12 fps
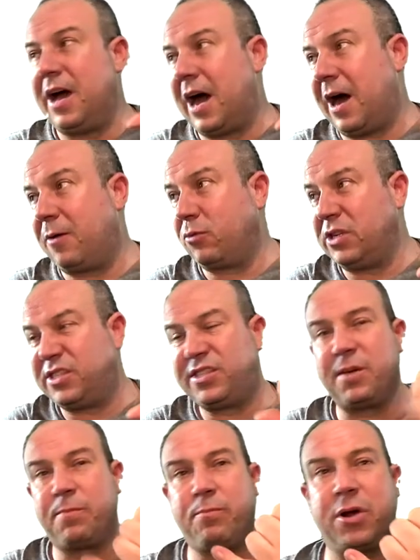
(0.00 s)

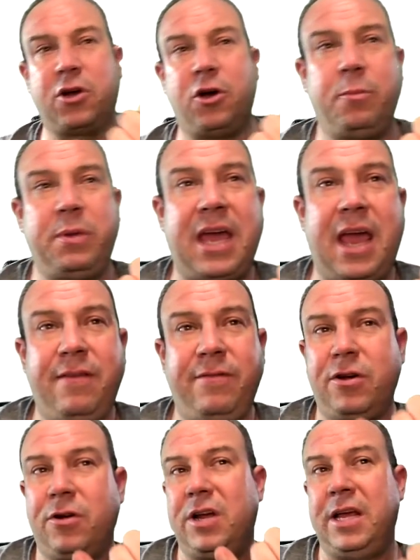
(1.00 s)
reciprocal
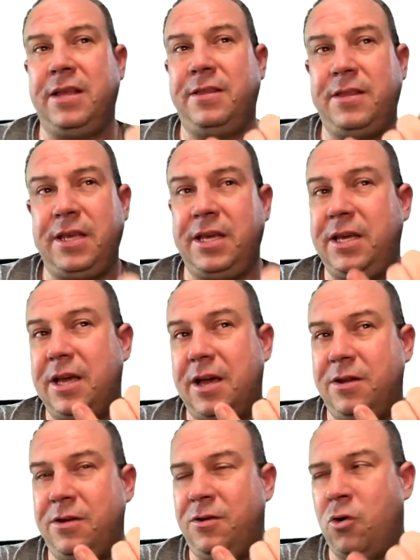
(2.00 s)
behavior in the
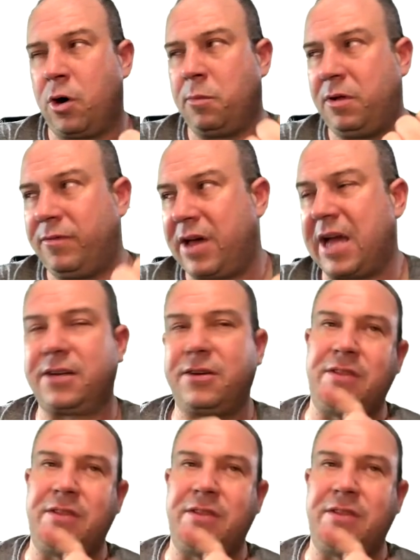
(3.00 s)
normal vector,